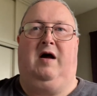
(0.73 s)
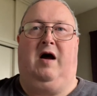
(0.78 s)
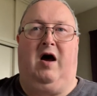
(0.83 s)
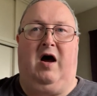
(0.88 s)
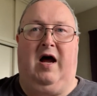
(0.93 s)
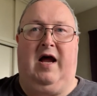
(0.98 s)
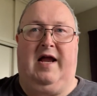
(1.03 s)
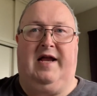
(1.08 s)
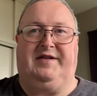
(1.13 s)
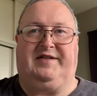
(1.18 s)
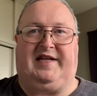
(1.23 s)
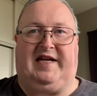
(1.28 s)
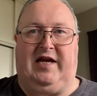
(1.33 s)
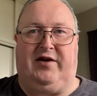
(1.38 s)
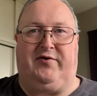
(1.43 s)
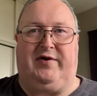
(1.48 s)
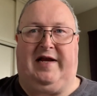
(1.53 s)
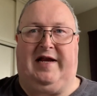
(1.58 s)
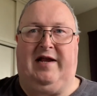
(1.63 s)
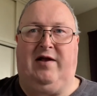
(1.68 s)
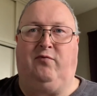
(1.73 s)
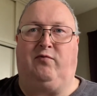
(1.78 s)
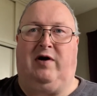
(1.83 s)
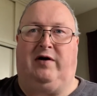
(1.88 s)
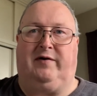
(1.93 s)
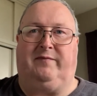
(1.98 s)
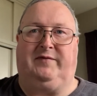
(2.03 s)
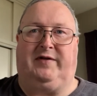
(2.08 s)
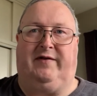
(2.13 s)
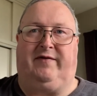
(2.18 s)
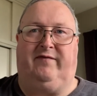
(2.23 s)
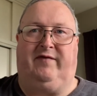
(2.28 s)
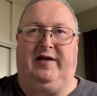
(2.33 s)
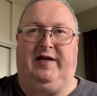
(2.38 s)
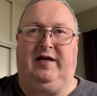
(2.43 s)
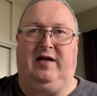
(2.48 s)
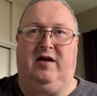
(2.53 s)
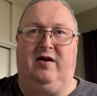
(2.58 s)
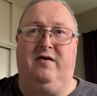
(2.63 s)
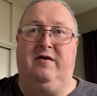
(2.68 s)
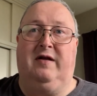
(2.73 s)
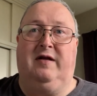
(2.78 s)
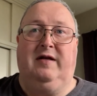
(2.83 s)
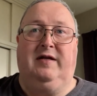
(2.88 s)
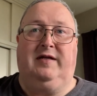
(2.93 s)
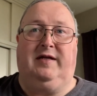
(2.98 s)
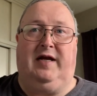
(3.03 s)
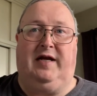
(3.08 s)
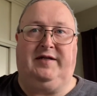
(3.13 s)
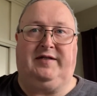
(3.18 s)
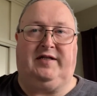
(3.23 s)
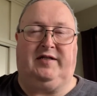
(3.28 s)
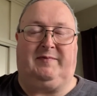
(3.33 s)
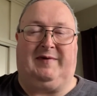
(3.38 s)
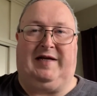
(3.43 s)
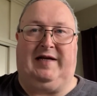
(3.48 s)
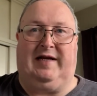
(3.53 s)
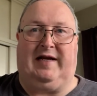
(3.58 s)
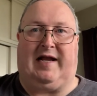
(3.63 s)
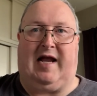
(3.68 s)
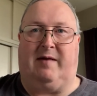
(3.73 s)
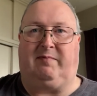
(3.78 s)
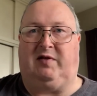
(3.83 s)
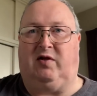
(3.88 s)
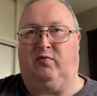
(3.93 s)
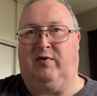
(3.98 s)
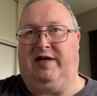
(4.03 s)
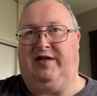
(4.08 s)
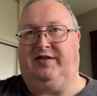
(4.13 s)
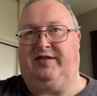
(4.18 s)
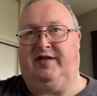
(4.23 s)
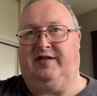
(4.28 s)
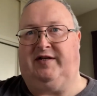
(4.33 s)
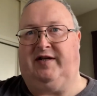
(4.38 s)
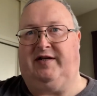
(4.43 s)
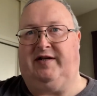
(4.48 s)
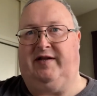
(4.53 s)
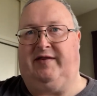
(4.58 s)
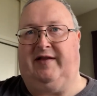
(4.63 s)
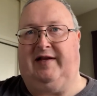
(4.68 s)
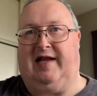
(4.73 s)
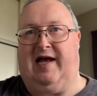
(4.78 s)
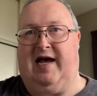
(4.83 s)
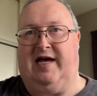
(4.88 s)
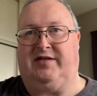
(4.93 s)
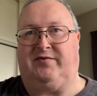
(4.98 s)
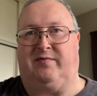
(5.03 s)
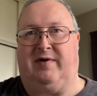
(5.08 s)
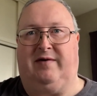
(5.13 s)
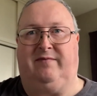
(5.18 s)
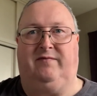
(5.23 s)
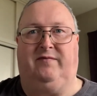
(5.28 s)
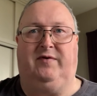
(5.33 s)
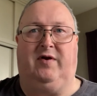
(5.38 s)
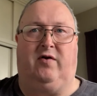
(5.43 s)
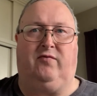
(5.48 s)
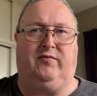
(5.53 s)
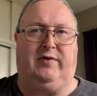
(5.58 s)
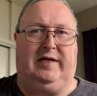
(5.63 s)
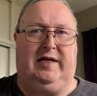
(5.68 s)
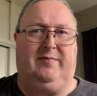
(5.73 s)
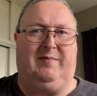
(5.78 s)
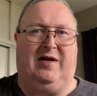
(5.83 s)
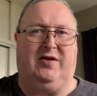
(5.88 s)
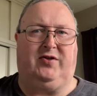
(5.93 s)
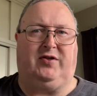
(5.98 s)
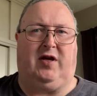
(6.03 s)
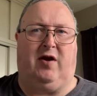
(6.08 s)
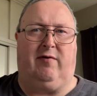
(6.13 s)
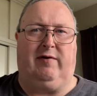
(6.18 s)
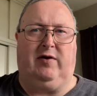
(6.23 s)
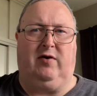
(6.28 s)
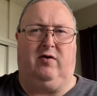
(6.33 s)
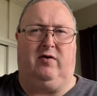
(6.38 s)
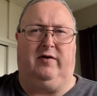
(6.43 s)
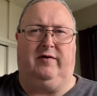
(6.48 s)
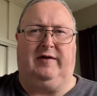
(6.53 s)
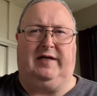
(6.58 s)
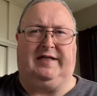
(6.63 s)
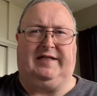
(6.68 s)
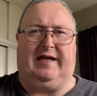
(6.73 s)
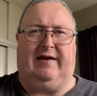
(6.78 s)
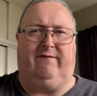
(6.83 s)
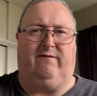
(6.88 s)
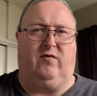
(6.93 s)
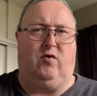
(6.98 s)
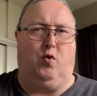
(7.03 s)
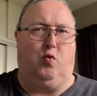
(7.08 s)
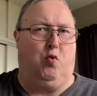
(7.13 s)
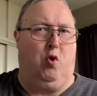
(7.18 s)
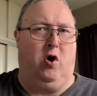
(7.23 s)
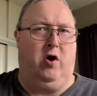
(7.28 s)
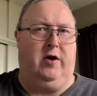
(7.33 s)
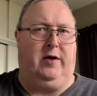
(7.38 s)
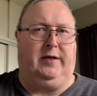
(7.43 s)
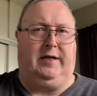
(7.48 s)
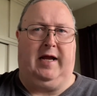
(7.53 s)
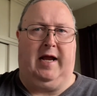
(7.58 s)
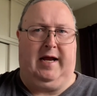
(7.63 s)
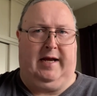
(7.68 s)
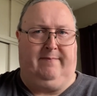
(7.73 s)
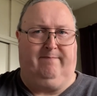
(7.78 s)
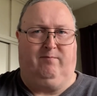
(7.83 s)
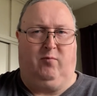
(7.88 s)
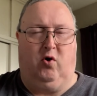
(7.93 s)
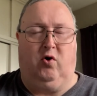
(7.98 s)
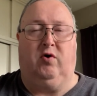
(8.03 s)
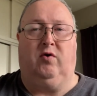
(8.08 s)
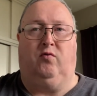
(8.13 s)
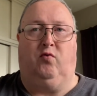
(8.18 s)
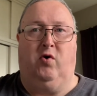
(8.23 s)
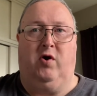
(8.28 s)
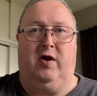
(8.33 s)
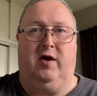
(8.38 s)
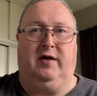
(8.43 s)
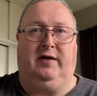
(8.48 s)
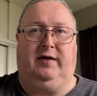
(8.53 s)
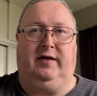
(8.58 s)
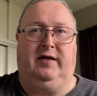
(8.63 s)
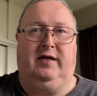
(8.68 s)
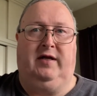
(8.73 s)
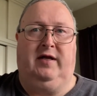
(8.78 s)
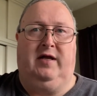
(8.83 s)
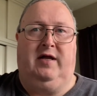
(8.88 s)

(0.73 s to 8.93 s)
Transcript: Hi, it's Kerry here. Welcome to the video. Yes, it's been a couple of weeks since I did the last one. Not really much going on except for work and more work.